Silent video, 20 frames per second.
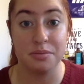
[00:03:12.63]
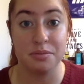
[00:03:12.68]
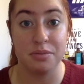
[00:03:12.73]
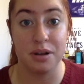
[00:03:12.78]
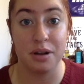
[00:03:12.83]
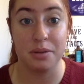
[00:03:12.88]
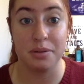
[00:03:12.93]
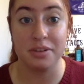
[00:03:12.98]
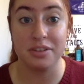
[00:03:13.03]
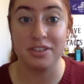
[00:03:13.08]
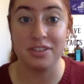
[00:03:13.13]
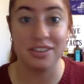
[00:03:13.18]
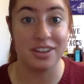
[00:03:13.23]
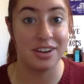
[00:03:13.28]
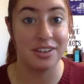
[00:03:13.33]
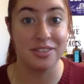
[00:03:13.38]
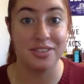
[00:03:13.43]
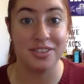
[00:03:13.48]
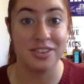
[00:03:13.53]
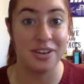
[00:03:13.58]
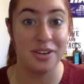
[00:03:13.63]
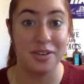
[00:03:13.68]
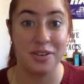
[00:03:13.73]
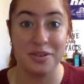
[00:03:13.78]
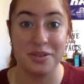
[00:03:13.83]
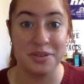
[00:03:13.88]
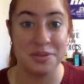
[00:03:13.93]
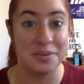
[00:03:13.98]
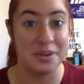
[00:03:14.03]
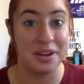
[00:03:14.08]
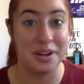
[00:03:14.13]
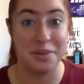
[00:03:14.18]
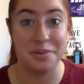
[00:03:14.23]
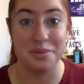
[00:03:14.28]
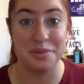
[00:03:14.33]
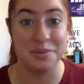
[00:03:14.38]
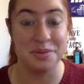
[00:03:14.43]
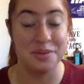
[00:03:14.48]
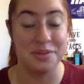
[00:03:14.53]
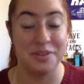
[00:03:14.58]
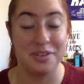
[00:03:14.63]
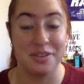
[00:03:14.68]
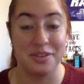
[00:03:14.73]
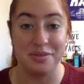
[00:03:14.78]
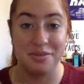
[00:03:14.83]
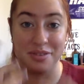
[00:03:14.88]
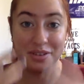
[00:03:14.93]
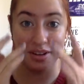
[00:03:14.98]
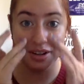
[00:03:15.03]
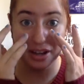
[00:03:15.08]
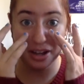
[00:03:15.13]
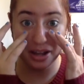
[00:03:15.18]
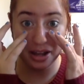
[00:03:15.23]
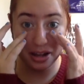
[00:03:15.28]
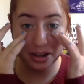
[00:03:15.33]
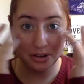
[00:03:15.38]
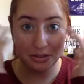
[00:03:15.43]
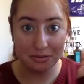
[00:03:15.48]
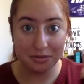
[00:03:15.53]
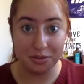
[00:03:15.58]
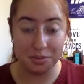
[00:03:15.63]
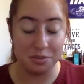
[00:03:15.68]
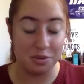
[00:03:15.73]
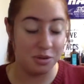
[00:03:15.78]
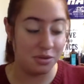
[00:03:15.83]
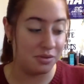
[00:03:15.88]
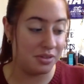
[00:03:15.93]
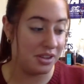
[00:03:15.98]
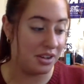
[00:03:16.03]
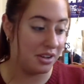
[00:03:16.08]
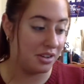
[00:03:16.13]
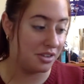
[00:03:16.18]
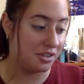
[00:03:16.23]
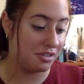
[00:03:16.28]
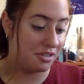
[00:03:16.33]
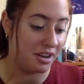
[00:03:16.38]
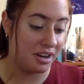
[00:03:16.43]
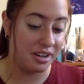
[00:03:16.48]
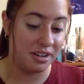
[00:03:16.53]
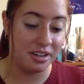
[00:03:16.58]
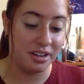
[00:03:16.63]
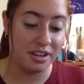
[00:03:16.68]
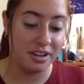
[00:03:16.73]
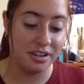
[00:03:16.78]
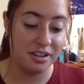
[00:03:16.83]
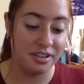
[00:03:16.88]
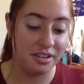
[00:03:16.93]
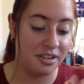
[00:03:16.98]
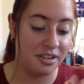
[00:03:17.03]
probably just gonna have to go in with makeup remover and remove the under eye later.